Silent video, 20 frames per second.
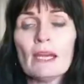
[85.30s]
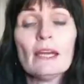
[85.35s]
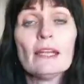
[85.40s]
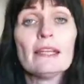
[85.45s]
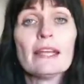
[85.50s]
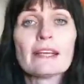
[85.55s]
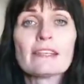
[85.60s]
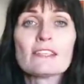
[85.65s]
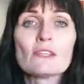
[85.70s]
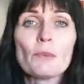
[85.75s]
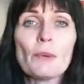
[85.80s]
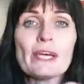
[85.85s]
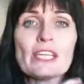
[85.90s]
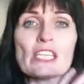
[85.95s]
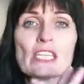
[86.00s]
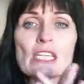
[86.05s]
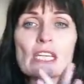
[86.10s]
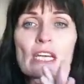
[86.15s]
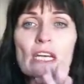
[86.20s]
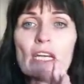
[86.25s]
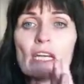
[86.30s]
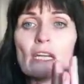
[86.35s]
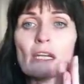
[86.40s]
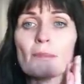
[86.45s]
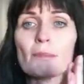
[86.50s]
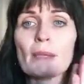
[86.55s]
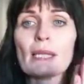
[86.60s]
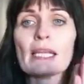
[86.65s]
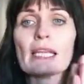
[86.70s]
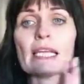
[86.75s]
Next question.
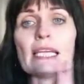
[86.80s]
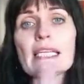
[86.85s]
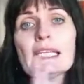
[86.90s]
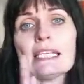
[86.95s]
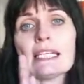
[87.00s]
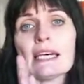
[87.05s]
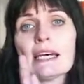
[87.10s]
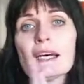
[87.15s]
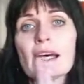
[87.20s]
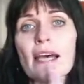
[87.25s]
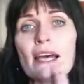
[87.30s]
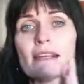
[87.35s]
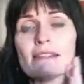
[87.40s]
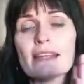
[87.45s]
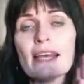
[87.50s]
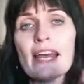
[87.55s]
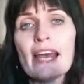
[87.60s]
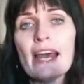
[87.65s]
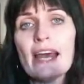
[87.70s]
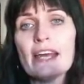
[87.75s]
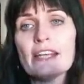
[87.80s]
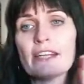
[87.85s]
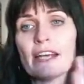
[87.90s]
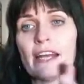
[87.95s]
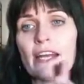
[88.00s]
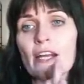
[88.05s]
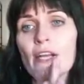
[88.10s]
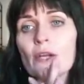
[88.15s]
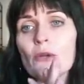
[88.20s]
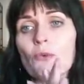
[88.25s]
Belinda has had
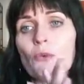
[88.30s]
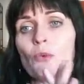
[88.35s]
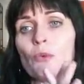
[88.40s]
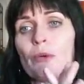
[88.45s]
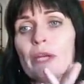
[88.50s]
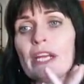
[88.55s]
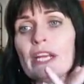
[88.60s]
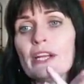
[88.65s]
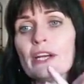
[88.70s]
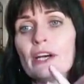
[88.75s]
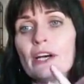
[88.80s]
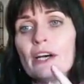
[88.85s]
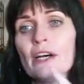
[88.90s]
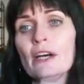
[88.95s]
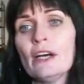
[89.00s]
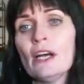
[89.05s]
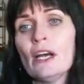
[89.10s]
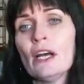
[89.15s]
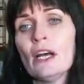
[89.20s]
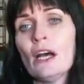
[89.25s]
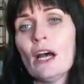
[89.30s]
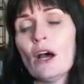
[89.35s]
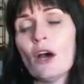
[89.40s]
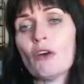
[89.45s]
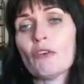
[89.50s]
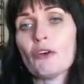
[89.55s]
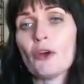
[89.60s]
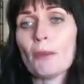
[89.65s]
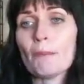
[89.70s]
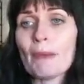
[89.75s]
a reader
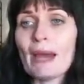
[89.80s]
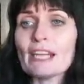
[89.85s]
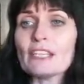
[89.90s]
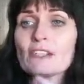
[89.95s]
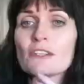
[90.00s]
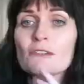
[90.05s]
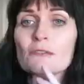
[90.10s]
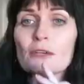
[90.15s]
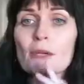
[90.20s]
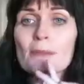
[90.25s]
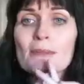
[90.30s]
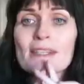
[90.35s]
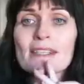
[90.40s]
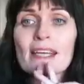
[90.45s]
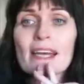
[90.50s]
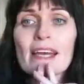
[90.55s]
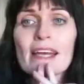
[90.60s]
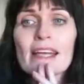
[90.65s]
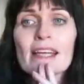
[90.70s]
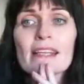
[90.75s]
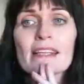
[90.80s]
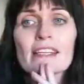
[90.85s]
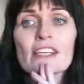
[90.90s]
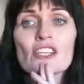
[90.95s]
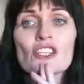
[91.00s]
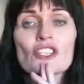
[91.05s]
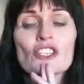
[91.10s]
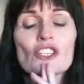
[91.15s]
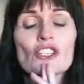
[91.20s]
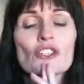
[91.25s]
of her manuscript say that
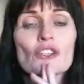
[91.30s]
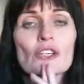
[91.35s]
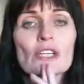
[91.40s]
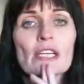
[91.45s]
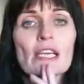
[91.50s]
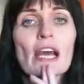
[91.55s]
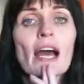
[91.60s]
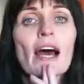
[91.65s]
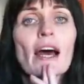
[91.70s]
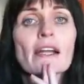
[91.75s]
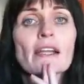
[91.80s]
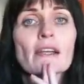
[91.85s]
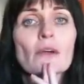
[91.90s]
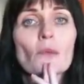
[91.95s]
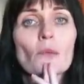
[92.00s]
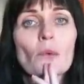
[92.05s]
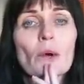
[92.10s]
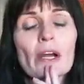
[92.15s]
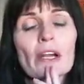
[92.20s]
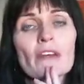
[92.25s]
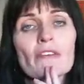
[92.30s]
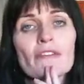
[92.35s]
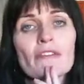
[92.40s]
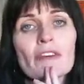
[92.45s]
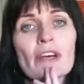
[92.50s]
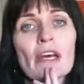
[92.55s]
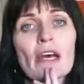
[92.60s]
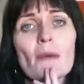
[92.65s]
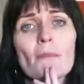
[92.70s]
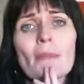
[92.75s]
she should cut one of
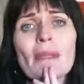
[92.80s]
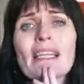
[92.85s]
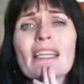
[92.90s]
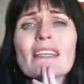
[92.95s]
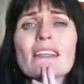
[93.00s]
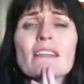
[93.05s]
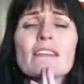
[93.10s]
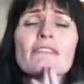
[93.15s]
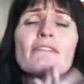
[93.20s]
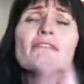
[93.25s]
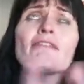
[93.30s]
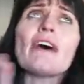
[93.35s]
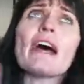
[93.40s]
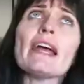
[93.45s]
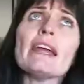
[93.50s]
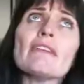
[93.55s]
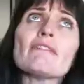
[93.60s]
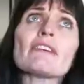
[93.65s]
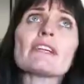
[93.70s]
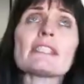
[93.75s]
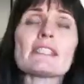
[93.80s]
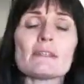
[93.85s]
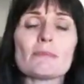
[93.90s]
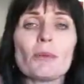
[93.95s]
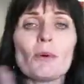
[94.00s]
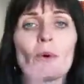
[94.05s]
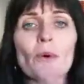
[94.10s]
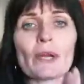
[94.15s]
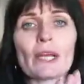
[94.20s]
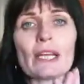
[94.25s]
Belinda's favourite
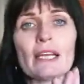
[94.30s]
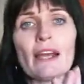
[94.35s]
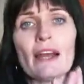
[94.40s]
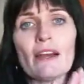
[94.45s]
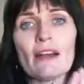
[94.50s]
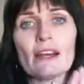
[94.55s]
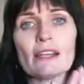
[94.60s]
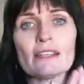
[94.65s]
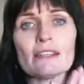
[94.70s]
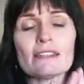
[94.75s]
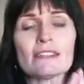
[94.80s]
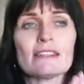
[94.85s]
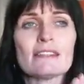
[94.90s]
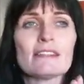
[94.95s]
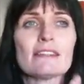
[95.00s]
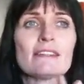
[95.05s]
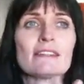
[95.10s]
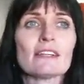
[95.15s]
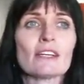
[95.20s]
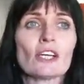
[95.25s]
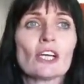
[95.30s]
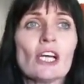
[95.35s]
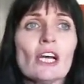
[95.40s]
supporting characters. This is a